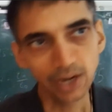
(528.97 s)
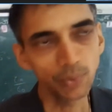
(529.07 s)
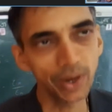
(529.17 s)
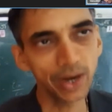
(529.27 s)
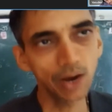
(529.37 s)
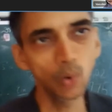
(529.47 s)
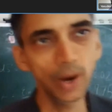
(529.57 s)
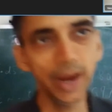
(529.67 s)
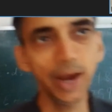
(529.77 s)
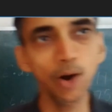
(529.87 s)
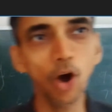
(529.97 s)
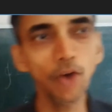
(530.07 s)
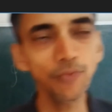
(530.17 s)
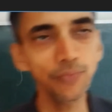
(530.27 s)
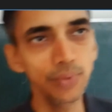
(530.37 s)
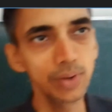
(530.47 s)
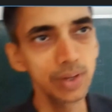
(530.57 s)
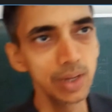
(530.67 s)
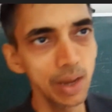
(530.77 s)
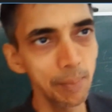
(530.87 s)
We are aware of
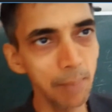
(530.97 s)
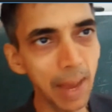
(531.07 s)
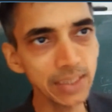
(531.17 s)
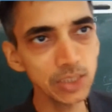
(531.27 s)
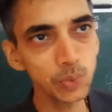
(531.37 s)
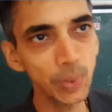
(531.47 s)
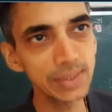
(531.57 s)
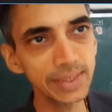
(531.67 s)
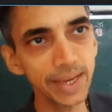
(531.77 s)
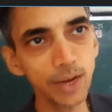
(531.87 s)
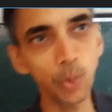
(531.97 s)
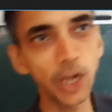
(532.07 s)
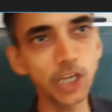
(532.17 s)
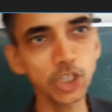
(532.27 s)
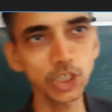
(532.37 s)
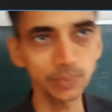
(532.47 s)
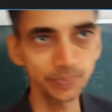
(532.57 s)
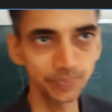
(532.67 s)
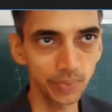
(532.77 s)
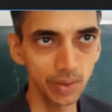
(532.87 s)
Maxwell's equation.
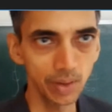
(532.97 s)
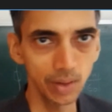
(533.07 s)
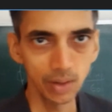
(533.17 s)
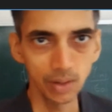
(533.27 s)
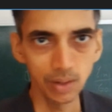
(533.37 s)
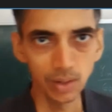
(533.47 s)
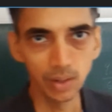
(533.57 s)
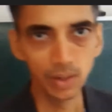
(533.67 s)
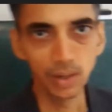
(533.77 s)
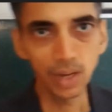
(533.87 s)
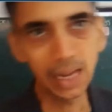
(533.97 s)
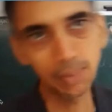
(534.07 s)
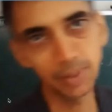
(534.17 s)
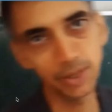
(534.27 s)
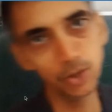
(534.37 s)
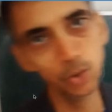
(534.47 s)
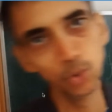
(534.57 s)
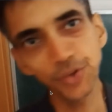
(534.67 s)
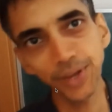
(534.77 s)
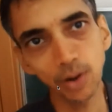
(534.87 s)
I'll be
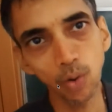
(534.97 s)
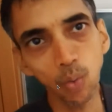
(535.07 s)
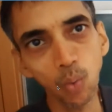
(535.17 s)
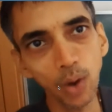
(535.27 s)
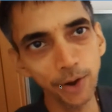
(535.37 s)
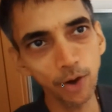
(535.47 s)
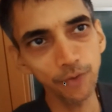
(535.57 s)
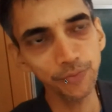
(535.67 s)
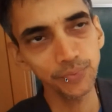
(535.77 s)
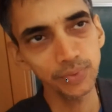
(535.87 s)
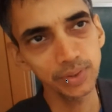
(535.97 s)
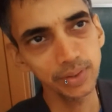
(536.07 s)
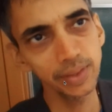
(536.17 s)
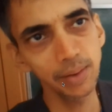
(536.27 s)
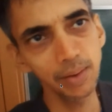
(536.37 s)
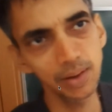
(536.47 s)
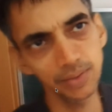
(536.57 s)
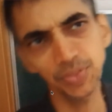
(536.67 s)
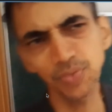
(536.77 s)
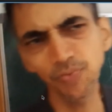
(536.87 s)
using one of the
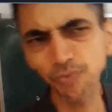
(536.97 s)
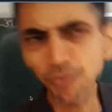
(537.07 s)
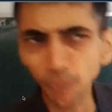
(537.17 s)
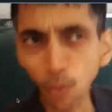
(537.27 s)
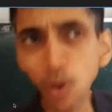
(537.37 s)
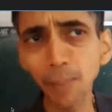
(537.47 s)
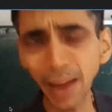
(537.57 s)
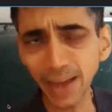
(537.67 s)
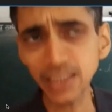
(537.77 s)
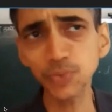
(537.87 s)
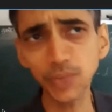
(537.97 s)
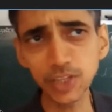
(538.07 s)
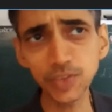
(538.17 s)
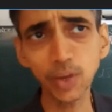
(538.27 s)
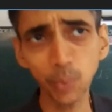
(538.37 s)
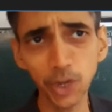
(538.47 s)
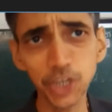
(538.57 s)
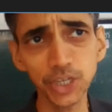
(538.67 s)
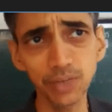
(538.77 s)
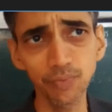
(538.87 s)
4 Maxwell's
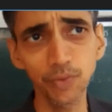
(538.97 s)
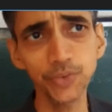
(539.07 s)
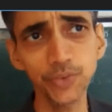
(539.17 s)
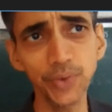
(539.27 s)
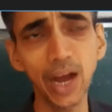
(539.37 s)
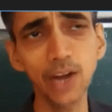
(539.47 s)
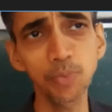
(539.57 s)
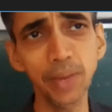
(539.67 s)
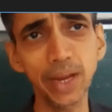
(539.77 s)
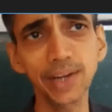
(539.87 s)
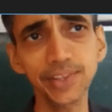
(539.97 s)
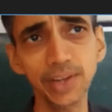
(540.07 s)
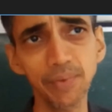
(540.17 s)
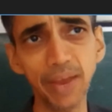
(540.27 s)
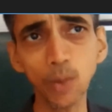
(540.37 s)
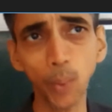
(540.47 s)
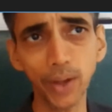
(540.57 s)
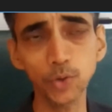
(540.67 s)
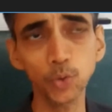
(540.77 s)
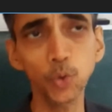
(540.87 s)
equation which we are to make ourselves
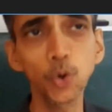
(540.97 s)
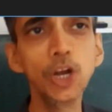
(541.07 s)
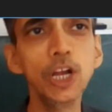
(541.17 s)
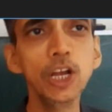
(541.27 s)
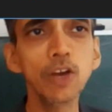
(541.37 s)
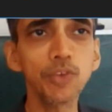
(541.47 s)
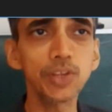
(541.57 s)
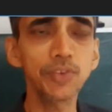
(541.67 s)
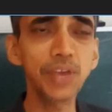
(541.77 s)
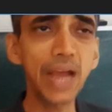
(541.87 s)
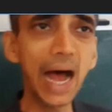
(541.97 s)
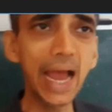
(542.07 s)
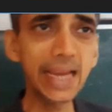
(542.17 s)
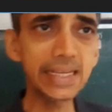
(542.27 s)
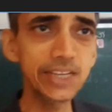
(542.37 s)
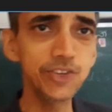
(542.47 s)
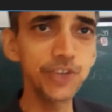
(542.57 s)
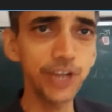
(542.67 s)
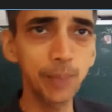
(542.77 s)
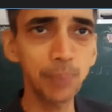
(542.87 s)
acquainted to vis-a-vis
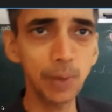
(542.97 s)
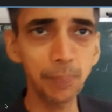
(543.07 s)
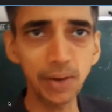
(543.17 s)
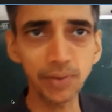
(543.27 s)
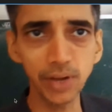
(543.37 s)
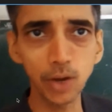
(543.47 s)
IIT preparatory